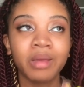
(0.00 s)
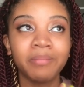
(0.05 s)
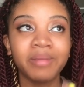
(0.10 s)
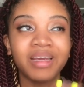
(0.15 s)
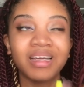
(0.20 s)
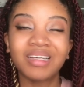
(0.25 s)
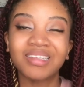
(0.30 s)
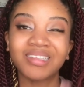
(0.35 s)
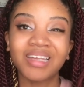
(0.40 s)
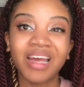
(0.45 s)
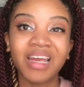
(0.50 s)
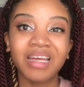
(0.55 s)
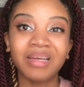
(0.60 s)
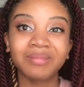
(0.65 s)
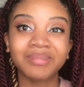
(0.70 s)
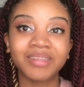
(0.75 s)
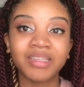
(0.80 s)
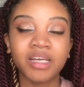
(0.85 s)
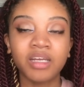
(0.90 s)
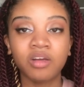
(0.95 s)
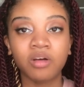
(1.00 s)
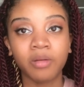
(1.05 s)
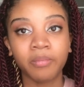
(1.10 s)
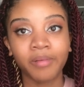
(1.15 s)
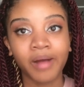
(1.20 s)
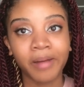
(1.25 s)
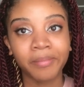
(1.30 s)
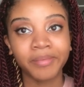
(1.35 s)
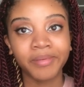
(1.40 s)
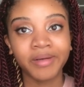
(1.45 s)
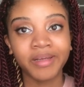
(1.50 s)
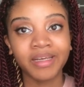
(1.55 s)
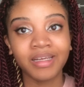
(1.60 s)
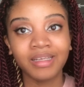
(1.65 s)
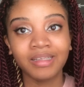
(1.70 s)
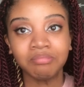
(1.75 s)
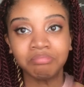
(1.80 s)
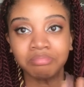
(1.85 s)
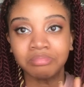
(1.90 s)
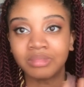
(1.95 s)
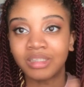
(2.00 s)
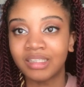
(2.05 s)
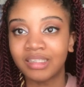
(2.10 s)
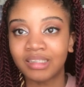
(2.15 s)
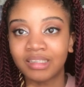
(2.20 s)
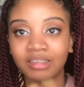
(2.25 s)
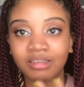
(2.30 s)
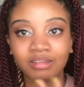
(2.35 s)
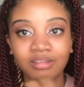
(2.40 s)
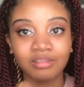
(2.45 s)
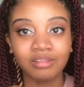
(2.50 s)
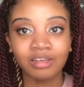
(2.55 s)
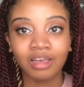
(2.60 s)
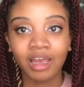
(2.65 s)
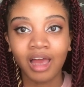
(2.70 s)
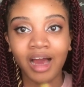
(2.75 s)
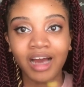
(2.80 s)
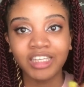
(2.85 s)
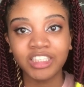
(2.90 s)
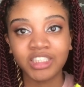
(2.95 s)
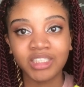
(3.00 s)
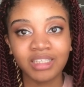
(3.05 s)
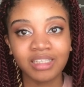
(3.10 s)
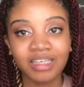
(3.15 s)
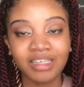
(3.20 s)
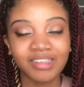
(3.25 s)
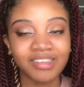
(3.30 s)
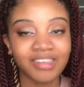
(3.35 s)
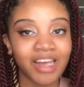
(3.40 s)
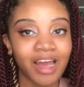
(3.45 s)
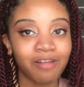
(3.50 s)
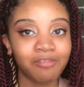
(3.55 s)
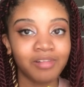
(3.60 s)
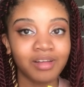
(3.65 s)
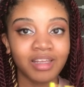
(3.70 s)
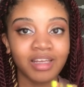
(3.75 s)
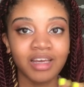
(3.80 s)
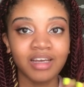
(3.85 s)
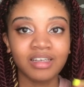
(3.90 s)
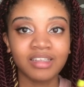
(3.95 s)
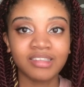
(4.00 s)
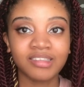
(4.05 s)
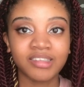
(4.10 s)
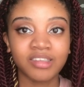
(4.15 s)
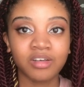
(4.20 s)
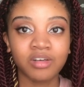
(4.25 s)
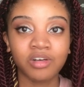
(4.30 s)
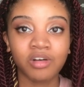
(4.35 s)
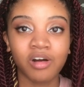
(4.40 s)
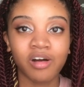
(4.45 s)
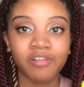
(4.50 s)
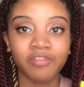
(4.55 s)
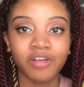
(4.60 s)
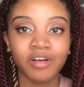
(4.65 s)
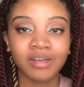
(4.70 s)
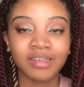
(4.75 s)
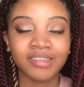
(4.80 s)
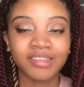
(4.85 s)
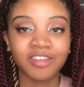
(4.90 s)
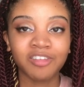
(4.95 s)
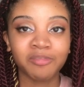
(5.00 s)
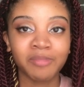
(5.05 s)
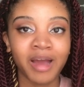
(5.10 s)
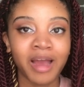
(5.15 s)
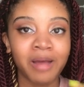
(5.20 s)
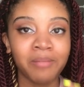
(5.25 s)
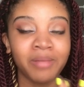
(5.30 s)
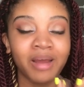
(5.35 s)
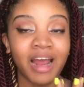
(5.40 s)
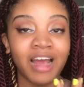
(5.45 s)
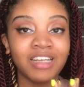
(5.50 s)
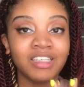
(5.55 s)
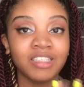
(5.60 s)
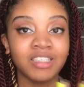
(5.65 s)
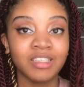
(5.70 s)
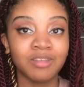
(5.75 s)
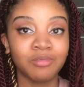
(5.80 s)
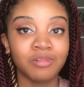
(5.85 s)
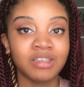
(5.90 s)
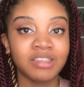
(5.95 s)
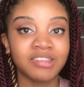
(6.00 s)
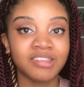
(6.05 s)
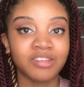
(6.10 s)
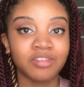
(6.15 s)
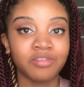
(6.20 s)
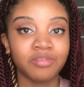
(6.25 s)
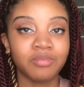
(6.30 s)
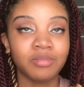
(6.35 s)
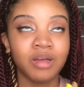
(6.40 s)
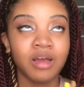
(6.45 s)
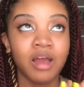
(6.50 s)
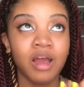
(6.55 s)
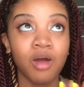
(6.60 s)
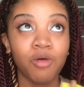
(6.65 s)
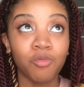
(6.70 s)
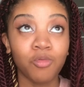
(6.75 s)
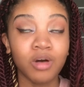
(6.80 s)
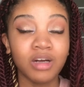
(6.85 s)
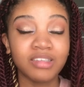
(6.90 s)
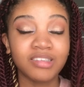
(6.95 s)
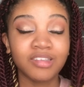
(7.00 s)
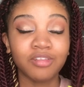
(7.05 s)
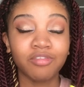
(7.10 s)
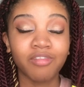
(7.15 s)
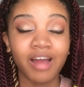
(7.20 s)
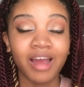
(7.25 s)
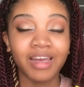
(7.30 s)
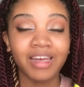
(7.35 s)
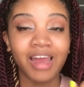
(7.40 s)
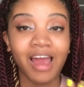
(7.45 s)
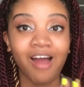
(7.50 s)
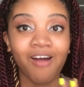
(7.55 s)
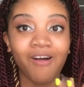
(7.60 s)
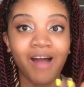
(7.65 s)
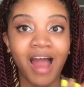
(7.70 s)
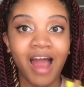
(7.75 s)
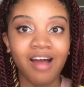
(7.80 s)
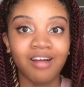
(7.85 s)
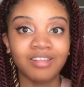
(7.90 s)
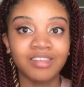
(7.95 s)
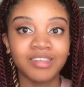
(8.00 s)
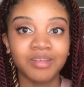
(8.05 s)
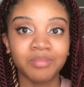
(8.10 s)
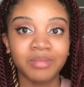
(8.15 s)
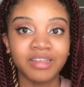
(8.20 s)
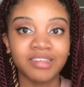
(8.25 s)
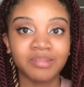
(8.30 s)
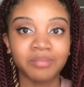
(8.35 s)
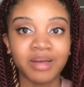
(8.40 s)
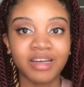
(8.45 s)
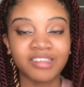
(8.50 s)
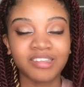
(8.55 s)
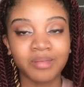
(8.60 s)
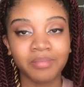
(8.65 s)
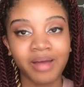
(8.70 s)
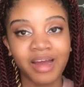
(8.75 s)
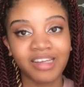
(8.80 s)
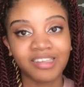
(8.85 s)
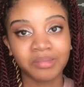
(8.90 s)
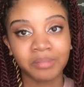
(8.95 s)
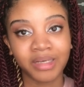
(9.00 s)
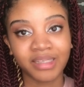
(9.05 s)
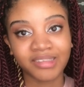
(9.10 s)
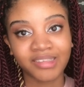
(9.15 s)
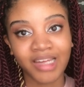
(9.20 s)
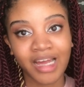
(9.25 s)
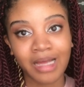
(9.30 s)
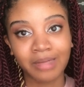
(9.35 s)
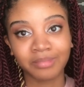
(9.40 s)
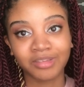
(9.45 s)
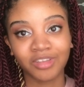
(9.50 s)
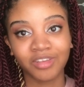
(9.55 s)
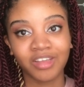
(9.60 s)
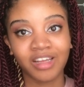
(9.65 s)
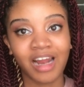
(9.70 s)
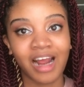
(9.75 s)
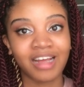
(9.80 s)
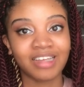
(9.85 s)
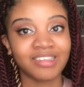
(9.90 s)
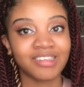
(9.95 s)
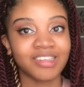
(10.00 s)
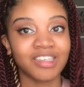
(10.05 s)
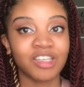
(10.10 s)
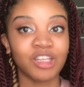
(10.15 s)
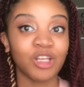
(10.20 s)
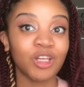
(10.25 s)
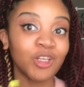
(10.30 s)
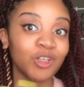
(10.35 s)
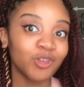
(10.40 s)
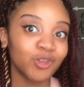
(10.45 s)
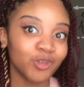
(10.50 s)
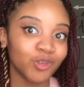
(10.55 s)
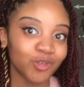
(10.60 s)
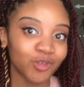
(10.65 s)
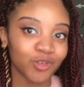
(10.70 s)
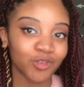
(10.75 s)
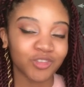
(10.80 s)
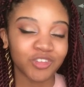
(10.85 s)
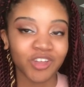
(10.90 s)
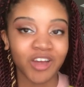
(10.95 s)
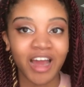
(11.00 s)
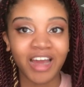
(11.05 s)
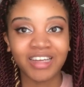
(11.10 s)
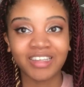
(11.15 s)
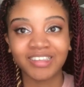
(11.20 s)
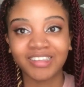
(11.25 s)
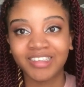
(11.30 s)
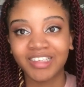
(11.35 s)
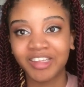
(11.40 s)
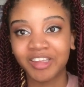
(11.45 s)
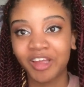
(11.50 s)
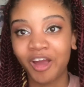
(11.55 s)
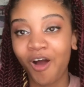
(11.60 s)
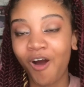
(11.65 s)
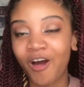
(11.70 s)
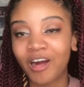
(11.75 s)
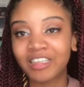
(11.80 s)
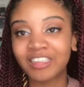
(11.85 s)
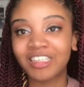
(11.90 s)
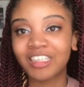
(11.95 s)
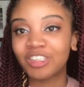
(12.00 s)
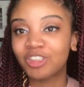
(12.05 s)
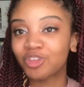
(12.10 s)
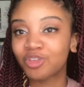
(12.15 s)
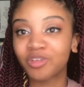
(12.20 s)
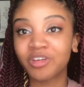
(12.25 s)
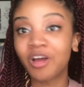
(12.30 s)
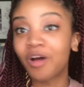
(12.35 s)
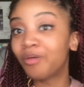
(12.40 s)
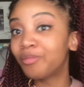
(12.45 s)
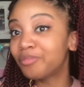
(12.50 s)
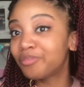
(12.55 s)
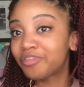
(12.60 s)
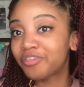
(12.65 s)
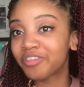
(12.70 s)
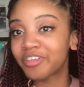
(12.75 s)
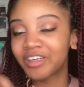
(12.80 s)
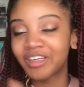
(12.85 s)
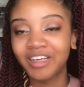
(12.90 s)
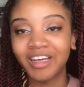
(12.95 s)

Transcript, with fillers: because I am staying on property, the lodging is not really a concern or a focus of mine, but I did want to want to find out how to best maximize my time so that I can see the Louvre, so I can see the Arc de Triomphe,